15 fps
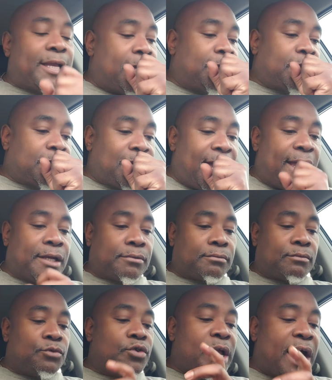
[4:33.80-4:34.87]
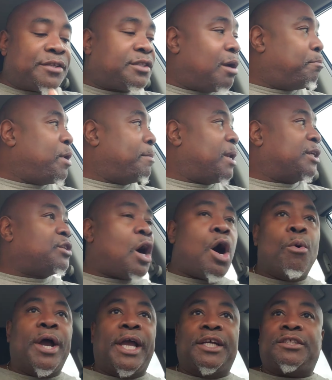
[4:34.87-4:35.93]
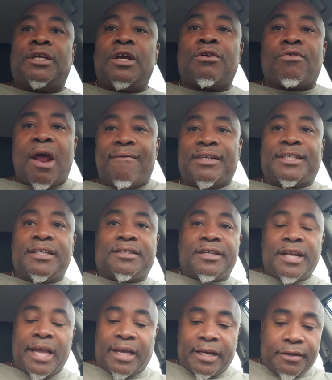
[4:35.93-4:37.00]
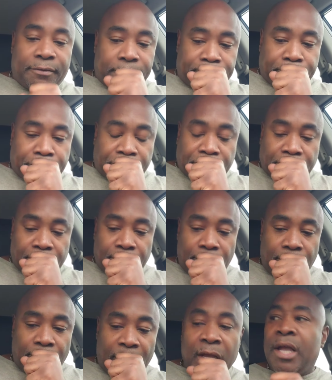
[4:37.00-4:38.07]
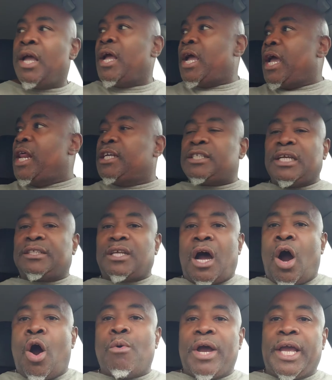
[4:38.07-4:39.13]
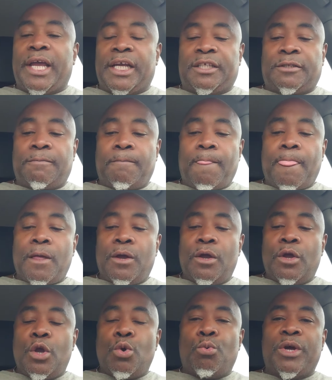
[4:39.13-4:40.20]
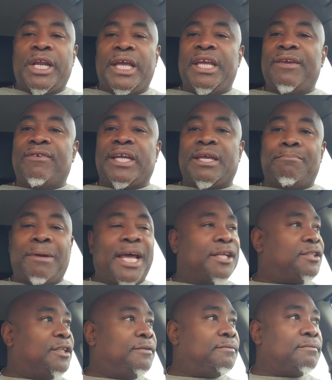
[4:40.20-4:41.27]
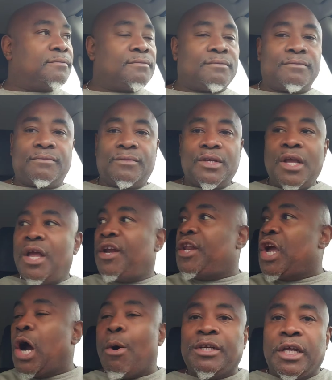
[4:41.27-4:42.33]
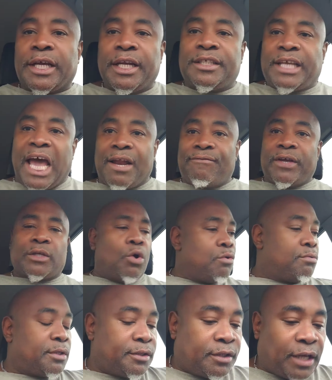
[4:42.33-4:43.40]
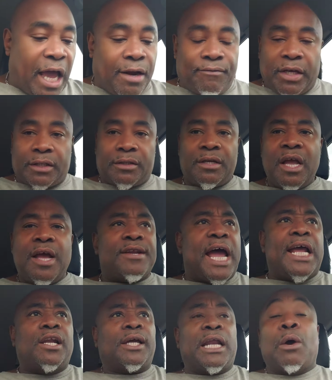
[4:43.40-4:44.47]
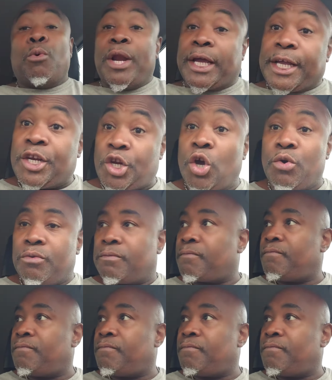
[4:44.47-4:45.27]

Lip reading: just like you got some people that's always gravitate to negative. And it's just always when they even get medicine, they always look at the side effect. Oh, the side effects. They ain't looking at what it can do,